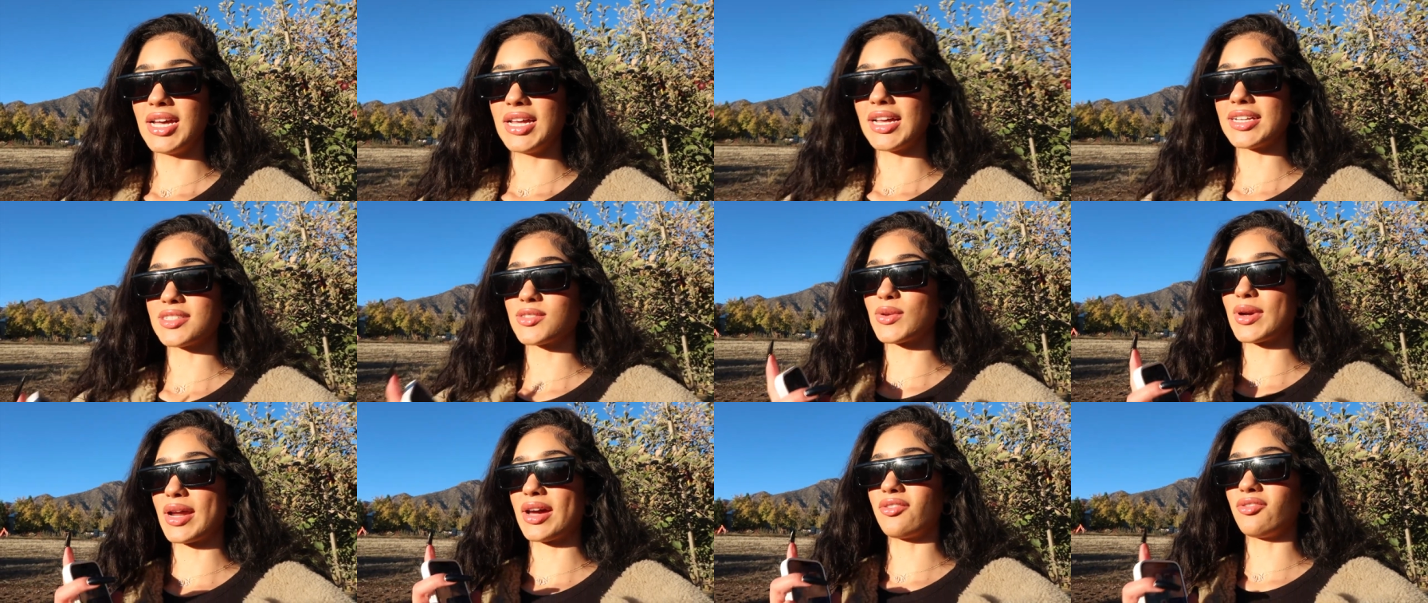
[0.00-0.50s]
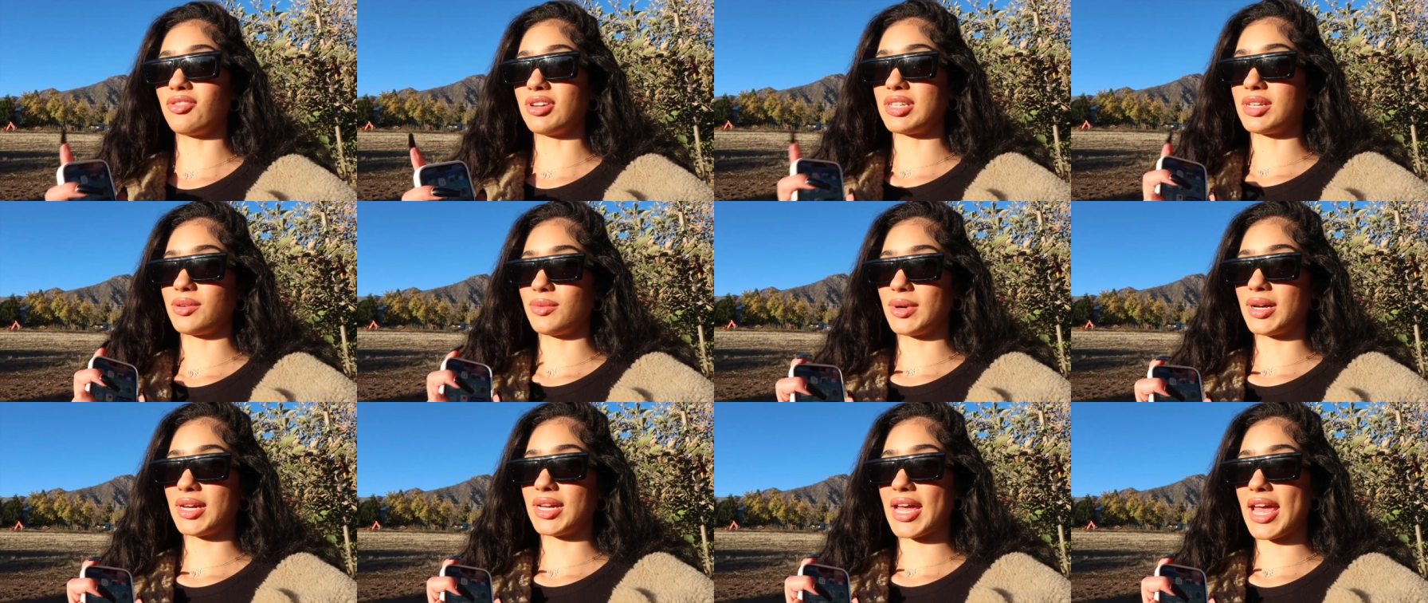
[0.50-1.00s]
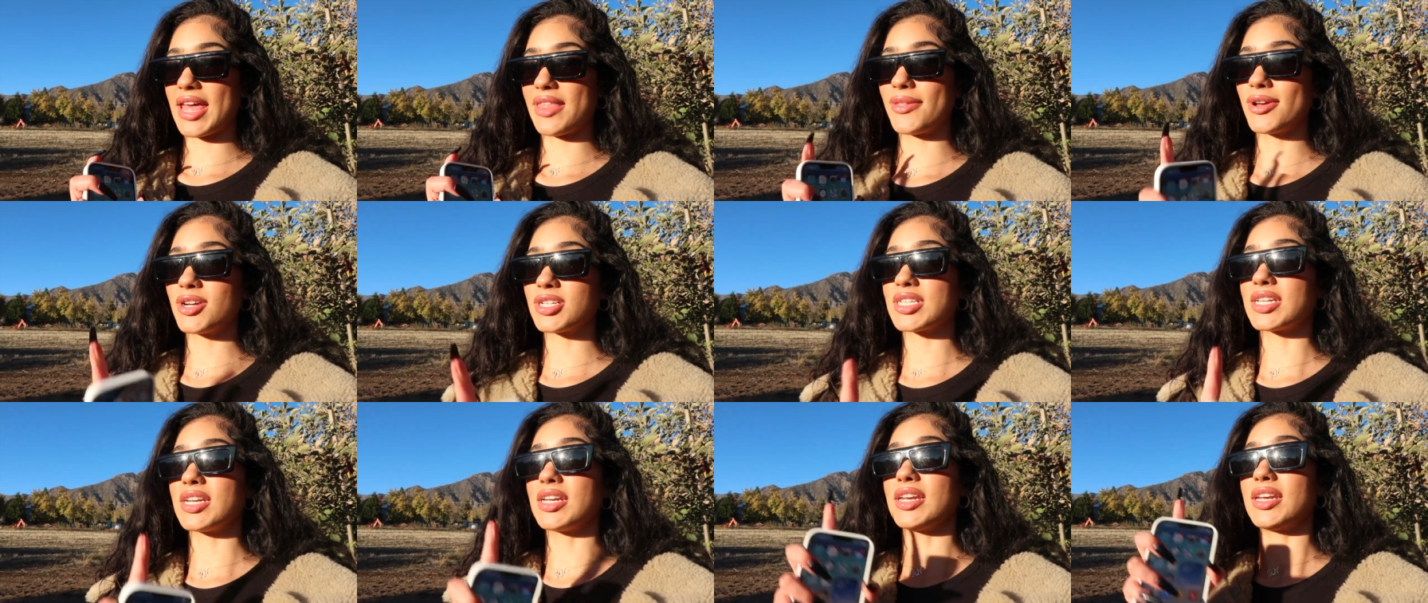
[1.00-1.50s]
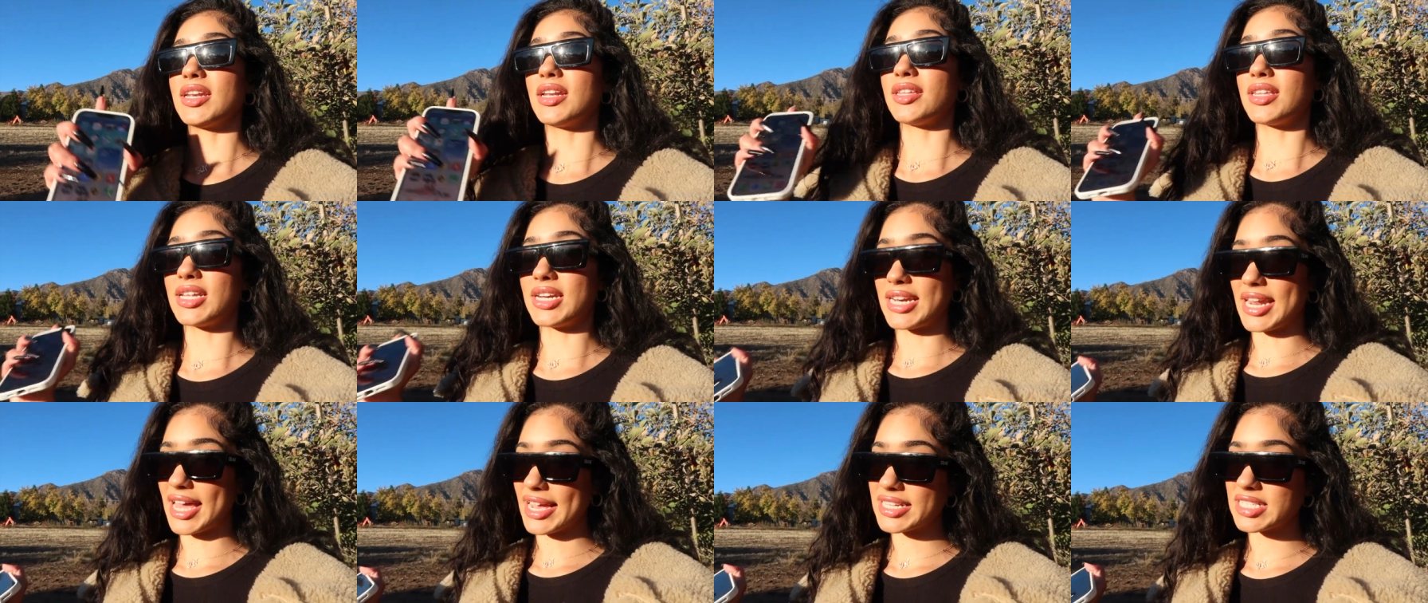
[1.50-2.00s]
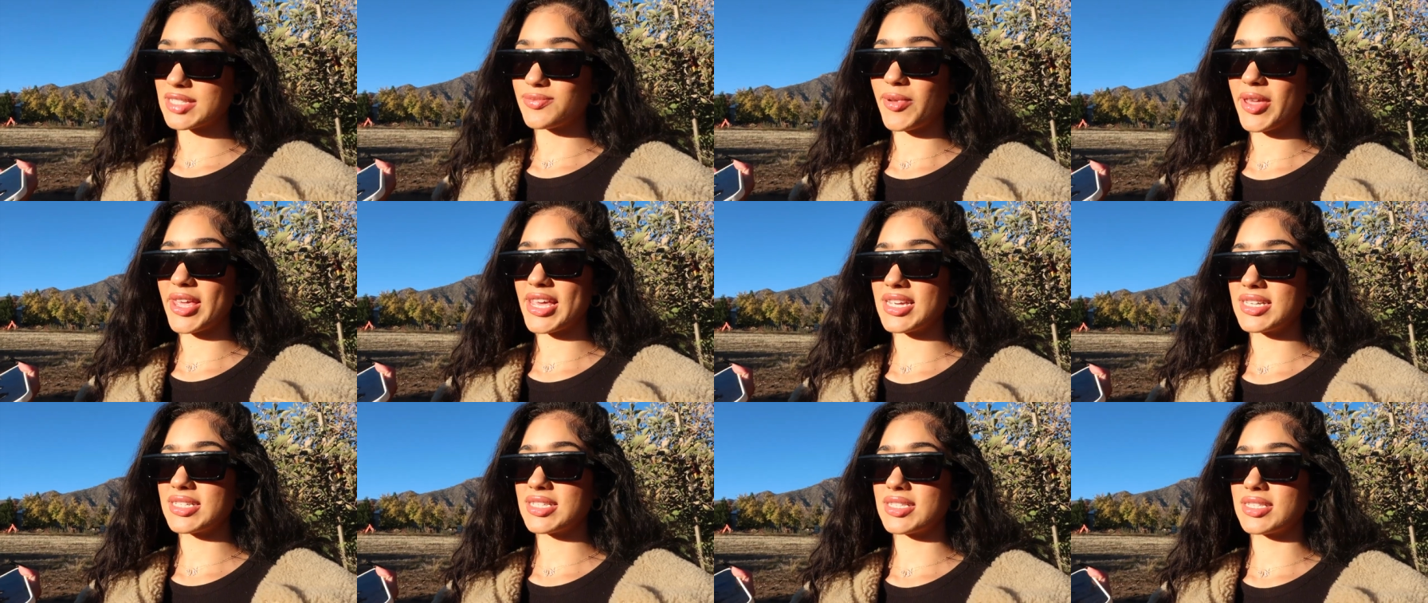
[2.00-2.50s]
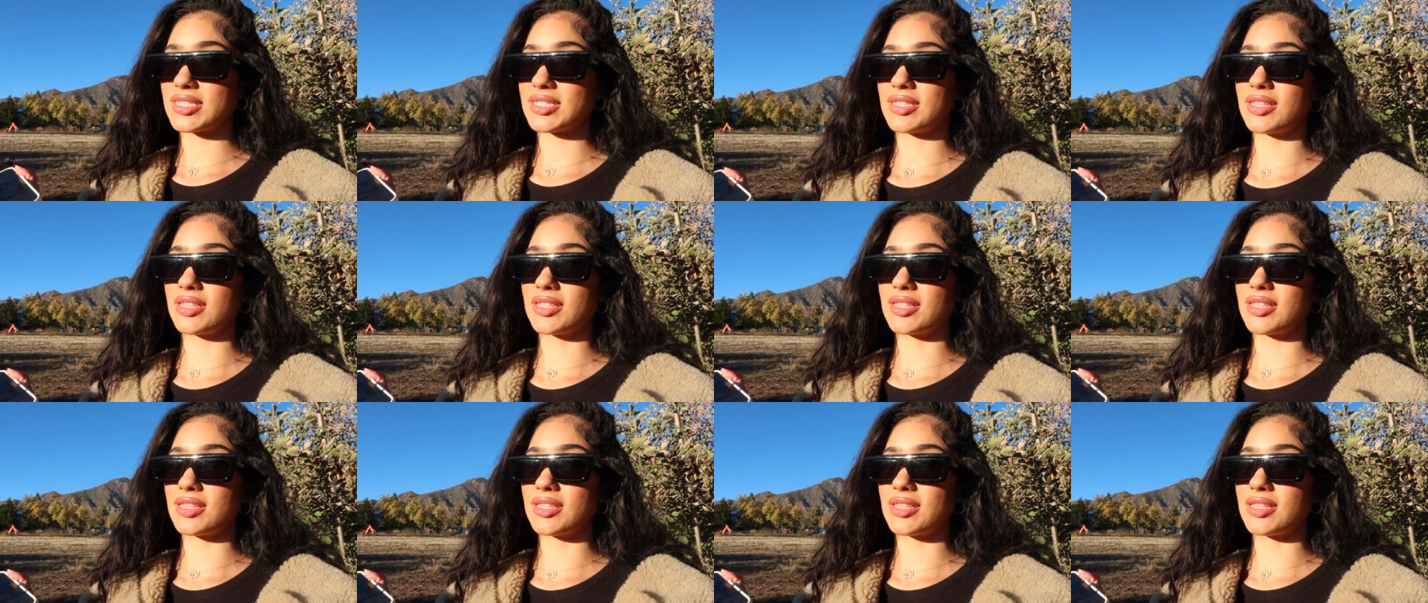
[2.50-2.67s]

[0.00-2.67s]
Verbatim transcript: that's what i really want and there's a, the next place